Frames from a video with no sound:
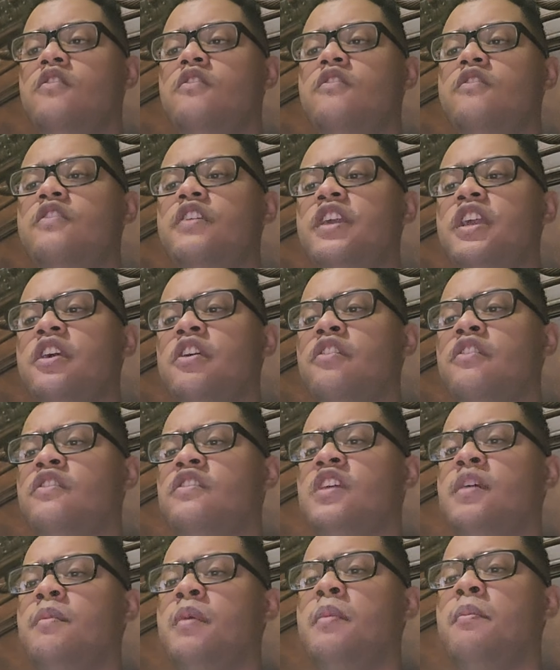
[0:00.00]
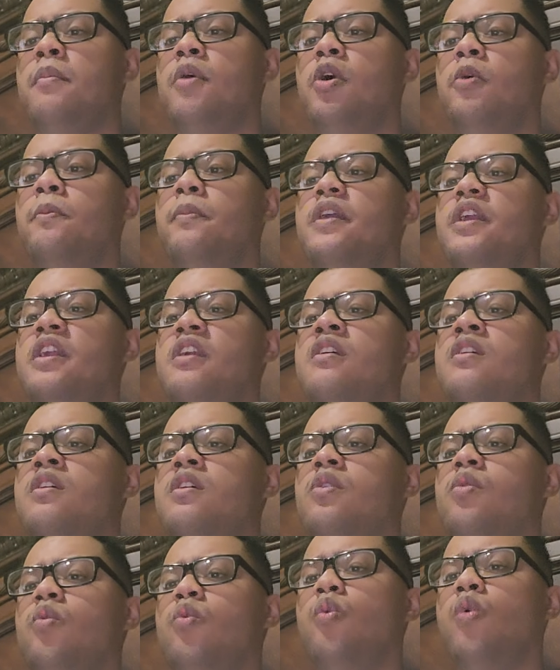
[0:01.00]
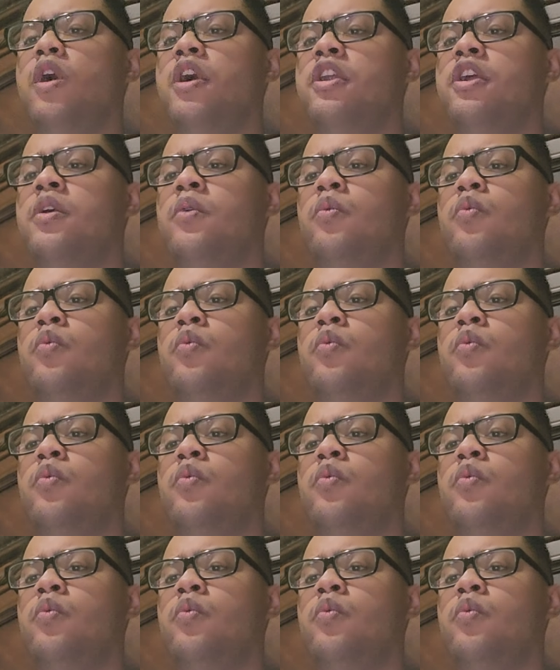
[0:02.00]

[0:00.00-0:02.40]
Dear Tim and Moby, what are